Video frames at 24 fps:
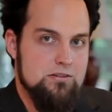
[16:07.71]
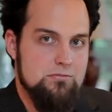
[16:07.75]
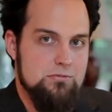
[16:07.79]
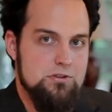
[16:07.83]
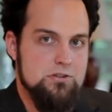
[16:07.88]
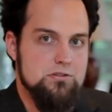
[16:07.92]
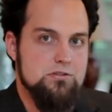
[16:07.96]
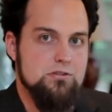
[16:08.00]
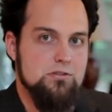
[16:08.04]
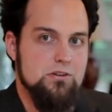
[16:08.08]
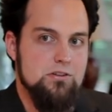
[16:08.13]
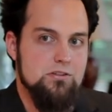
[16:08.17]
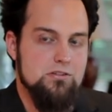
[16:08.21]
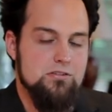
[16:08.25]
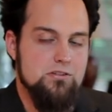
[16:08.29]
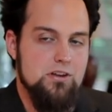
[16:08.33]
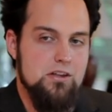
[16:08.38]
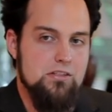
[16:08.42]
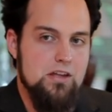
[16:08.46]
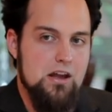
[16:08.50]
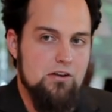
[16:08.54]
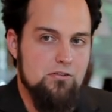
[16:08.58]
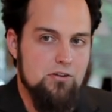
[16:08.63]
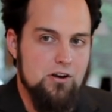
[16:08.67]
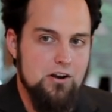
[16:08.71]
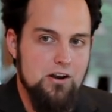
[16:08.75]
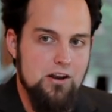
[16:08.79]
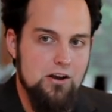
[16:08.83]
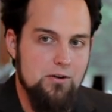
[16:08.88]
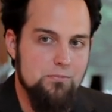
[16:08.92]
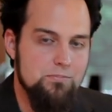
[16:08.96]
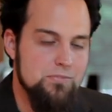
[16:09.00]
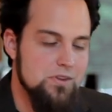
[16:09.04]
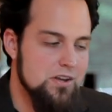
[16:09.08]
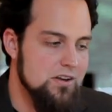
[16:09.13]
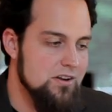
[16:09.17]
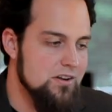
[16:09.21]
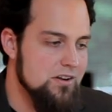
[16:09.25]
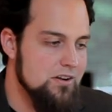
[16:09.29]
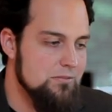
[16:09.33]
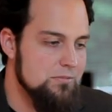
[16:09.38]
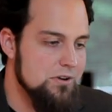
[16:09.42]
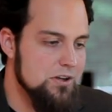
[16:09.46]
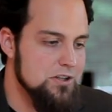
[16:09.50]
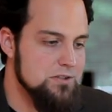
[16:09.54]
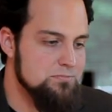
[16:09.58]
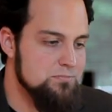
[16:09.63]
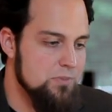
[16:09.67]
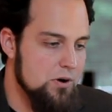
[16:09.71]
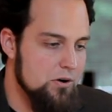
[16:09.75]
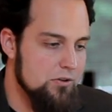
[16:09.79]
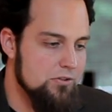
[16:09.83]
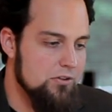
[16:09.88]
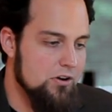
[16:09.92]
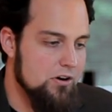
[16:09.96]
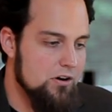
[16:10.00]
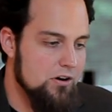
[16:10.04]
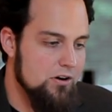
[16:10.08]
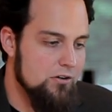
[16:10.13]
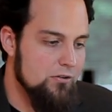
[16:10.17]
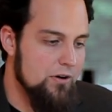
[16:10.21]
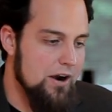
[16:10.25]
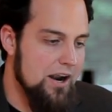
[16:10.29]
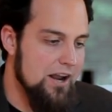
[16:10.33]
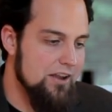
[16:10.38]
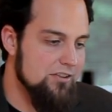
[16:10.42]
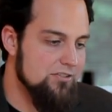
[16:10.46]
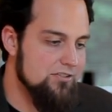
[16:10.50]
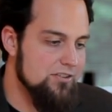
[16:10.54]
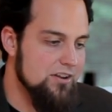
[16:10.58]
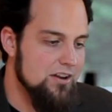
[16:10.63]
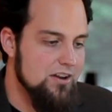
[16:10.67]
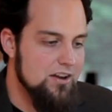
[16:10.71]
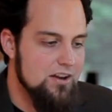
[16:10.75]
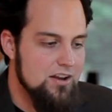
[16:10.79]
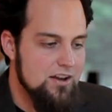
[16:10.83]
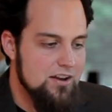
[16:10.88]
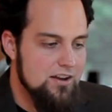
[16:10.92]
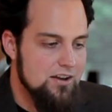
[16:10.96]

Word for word: Let me just go ahead and say that right now, because both are harassed.